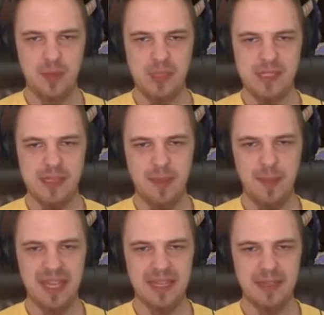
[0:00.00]
He was
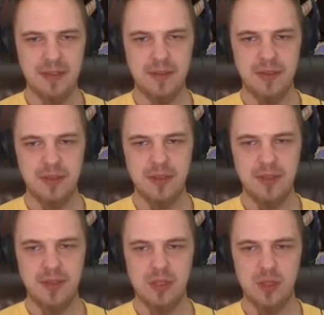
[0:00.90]
committed.
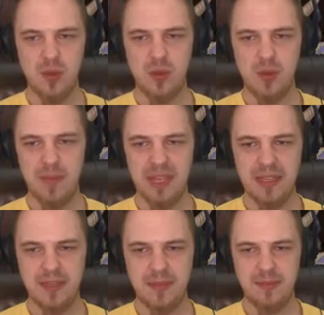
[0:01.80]
Too
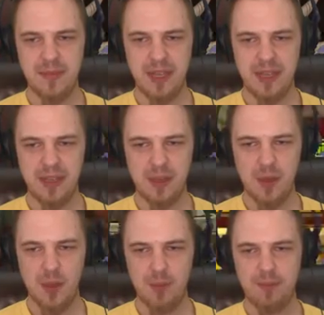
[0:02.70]
committed. I gotta
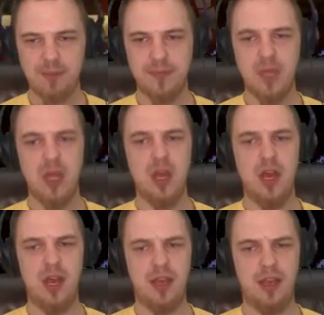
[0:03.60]
go home.
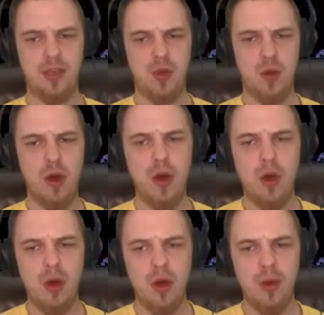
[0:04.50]
I gotta go
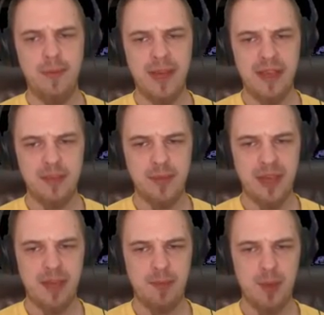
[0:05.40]
home! I could
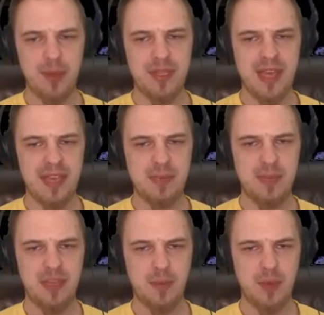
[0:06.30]
buy both attack
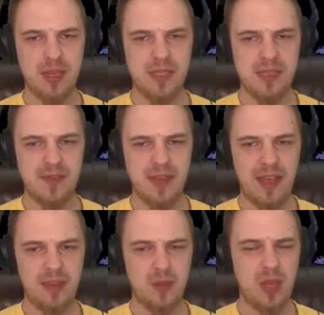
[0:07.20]
speed upgrades if I
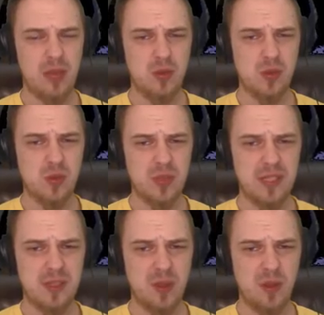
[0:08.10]
had
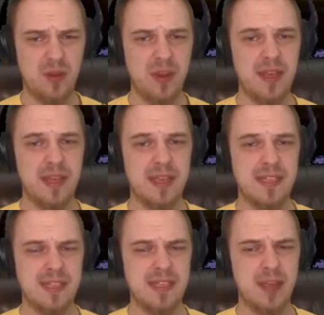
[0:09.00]
320 solar,
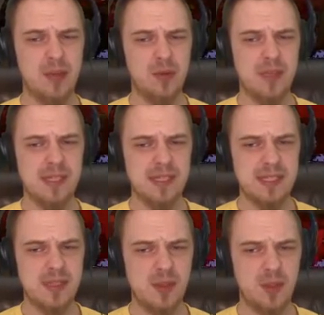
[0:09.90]
because it's
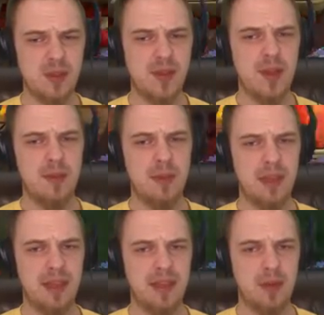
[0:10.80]
160 solar,
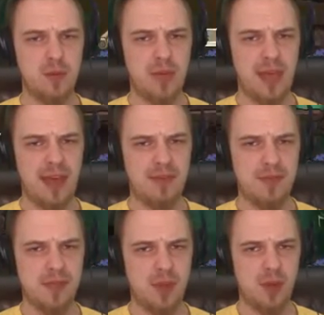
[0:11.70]
but I don't
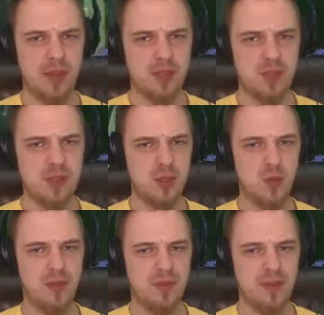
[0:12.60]
have, so I just do
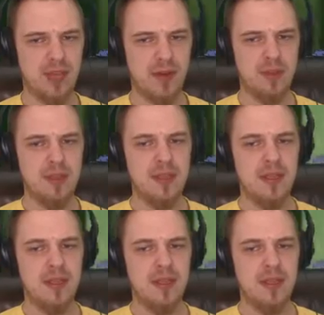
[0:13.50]
one for now.